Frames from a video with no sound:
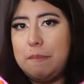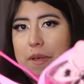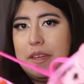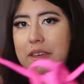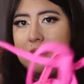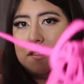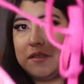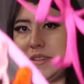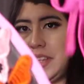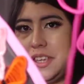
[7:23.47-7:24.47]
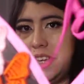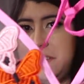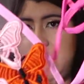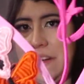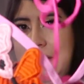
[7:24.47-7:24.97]
but it looks really
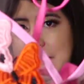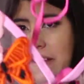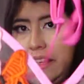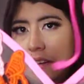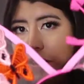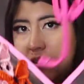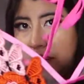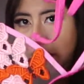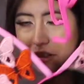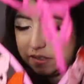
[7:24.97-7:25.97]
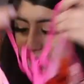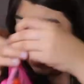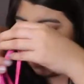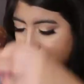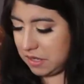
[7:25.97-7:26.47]
cute. I like how it looks.